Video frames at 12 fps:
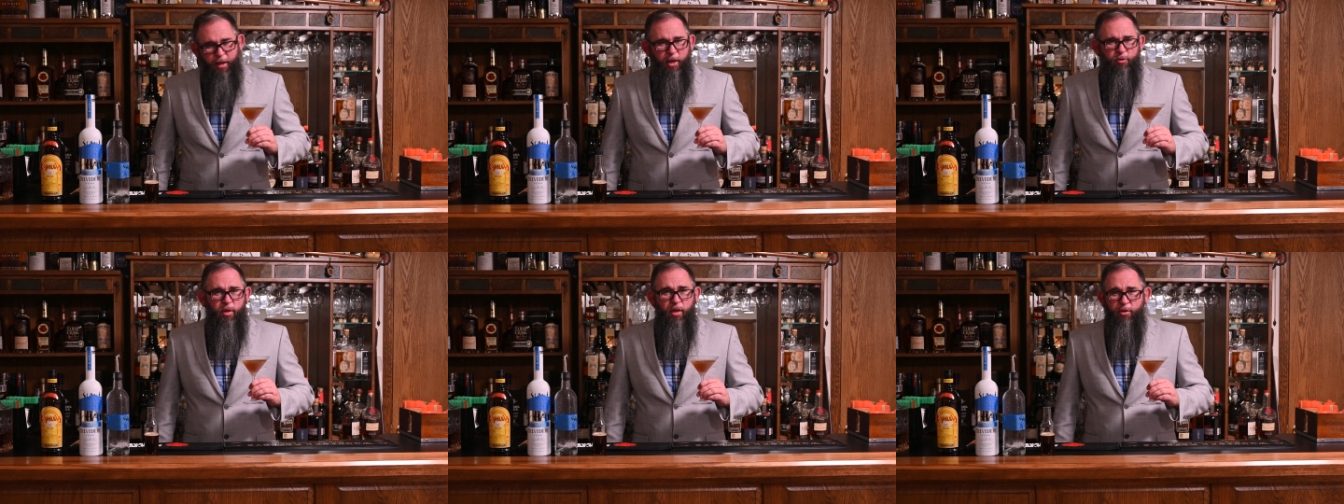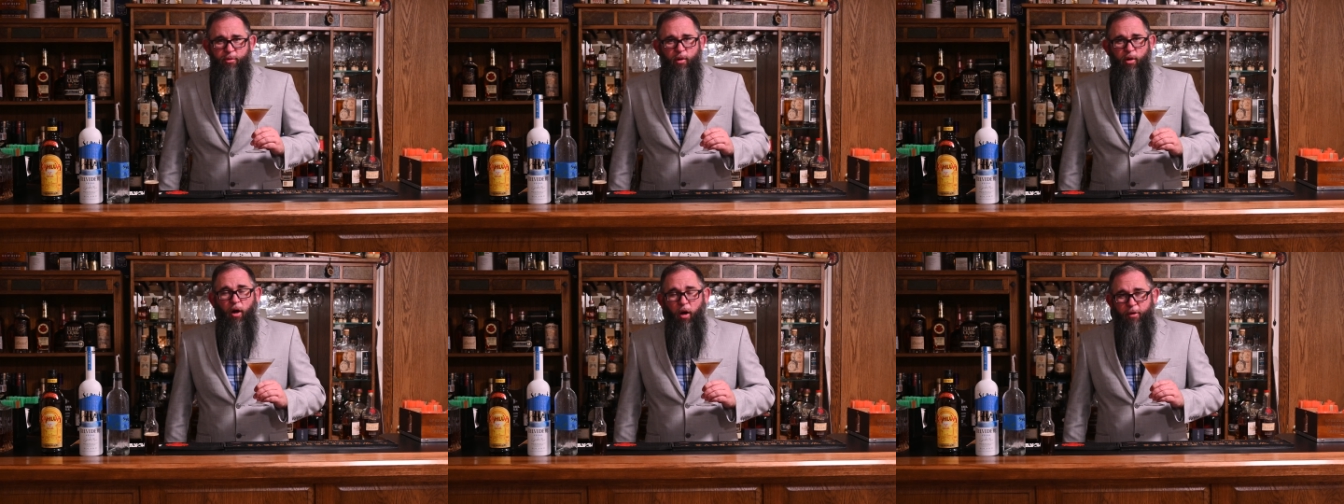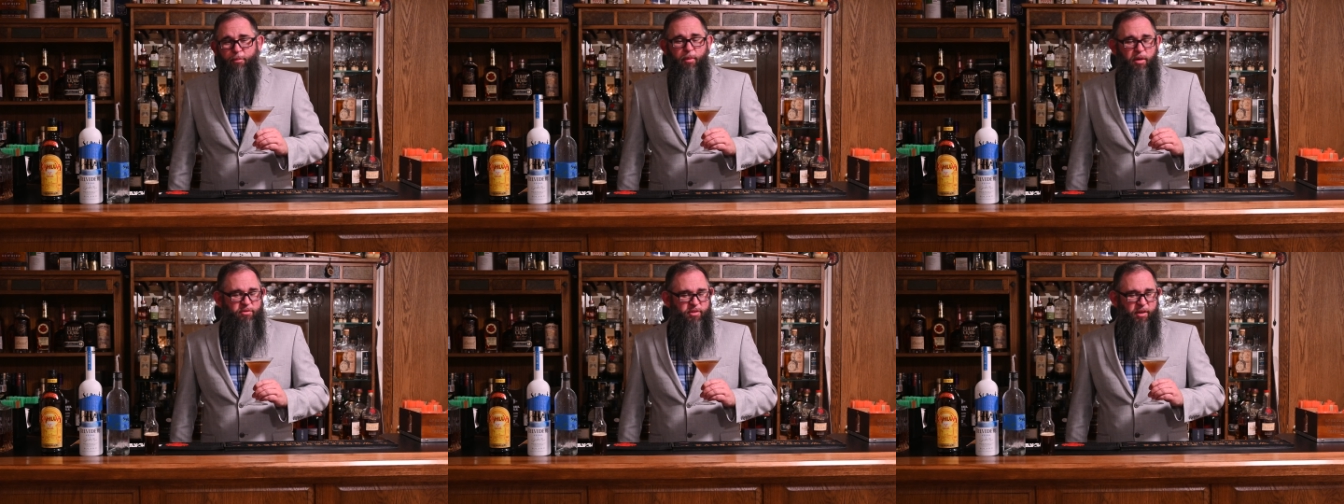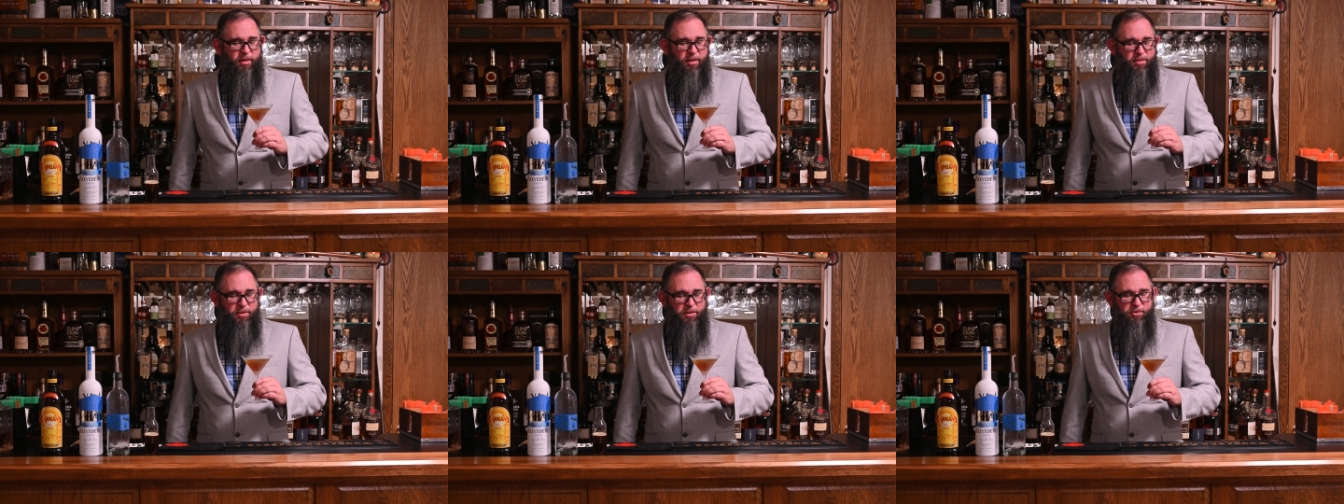Yeah, as we get into our autumn months, I
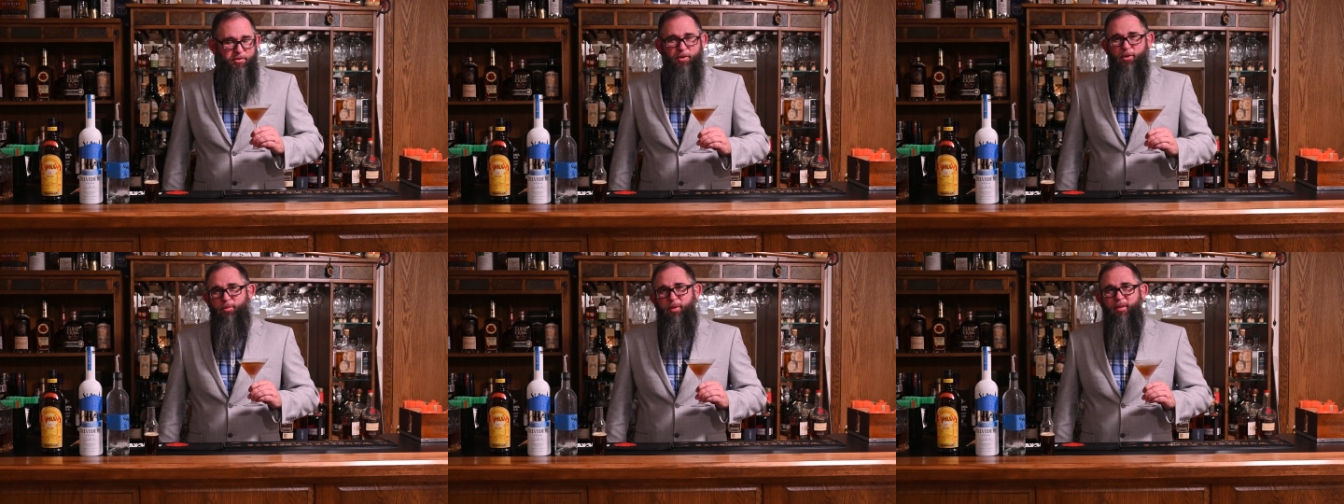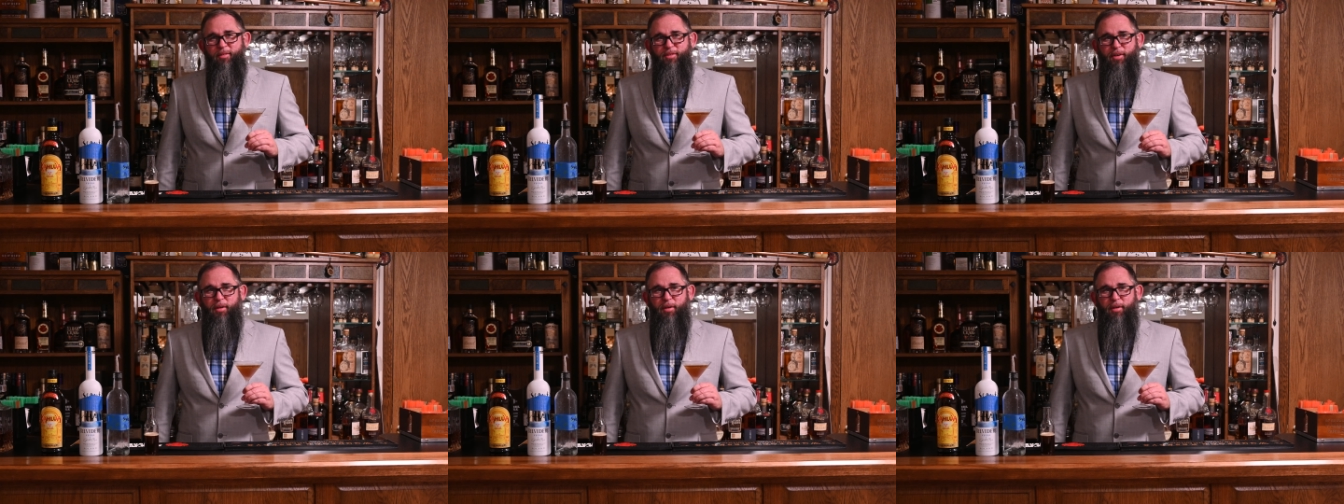think this is a good one.